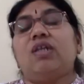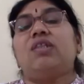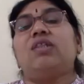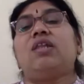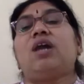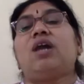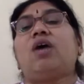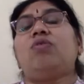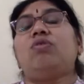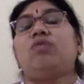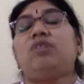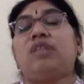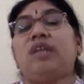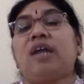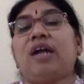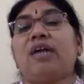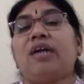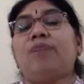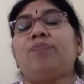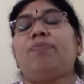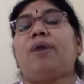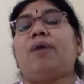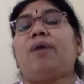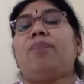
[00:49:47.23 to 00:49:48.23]
Now,
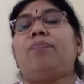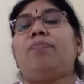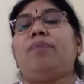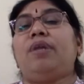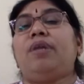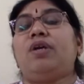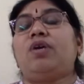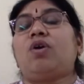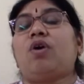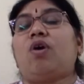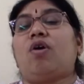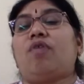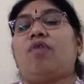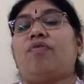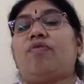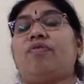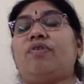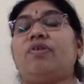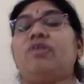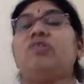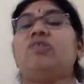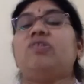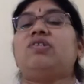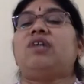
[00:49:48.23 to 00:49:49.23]
that public
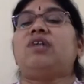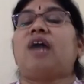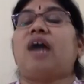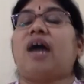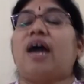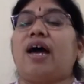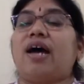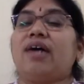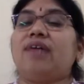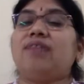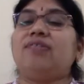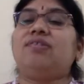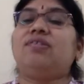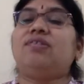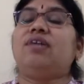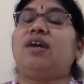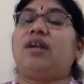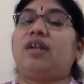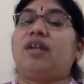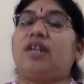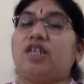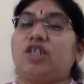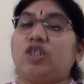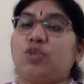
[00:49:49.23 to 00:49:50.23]
office has
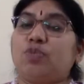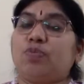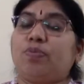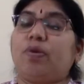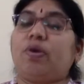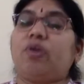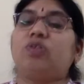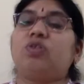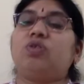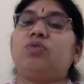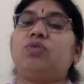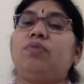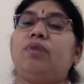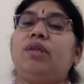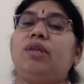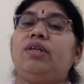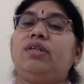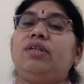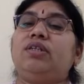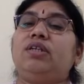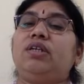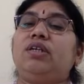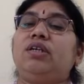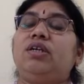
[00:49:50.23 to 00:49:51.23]
the
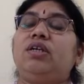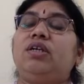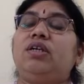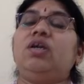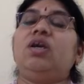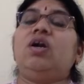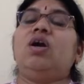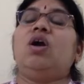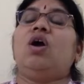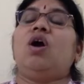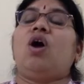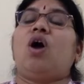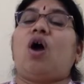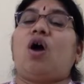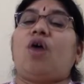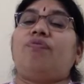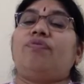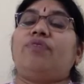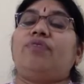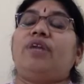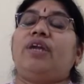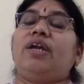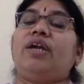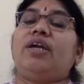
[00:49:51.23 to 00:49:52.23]
responsibility of
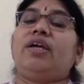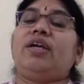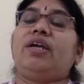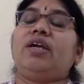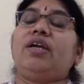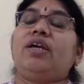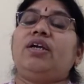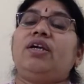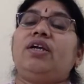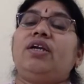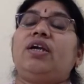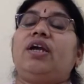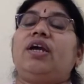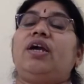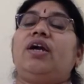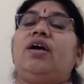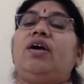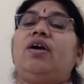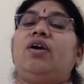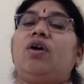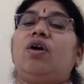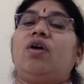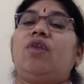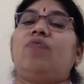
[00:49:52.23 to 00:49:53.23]
taking
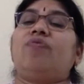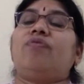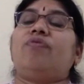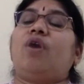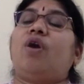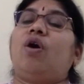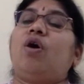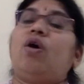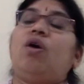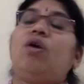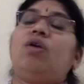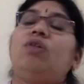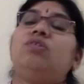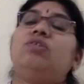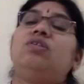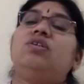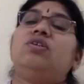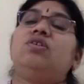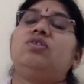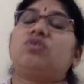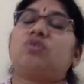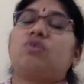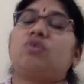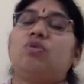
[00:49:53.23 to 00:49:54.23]
care of all
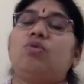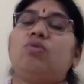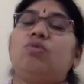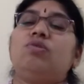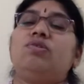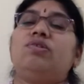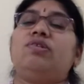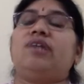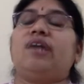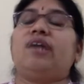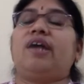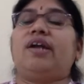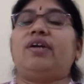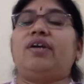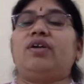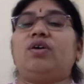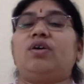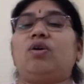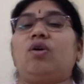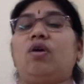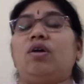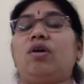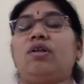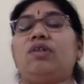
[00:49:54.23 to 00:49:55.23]
the schools and
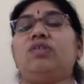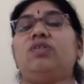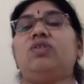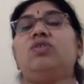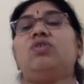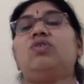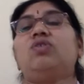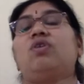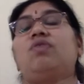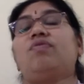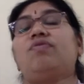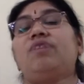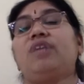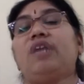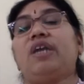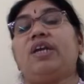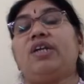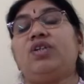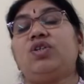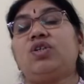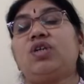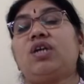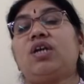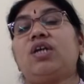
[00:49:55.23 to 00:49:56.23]
colleges of the
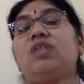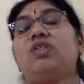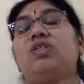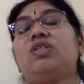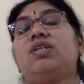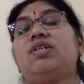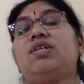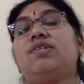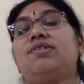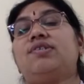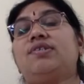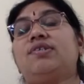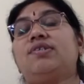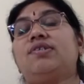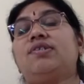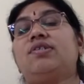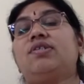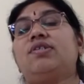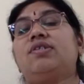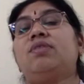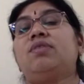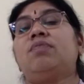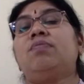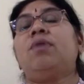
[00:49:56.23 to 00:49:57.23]
educational
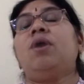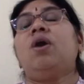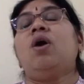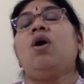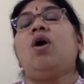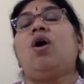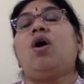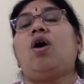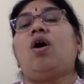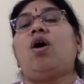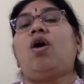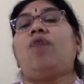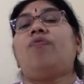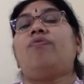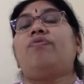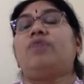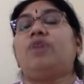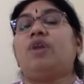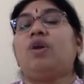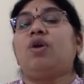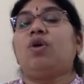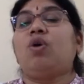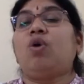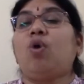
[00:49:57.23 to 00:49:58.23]
system of
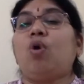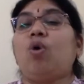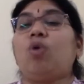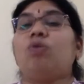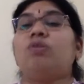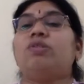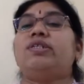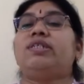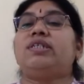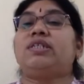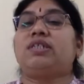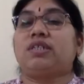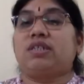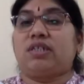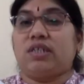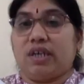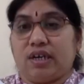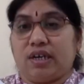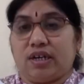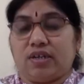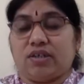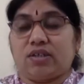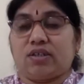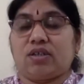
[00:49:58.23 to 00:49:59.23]
the whole
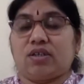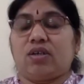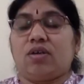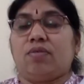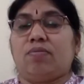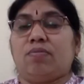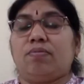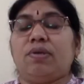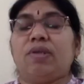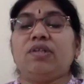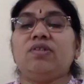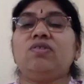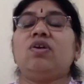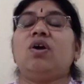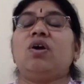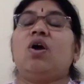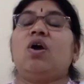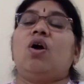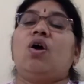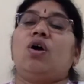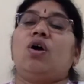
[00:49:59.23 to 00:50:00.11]
state. Means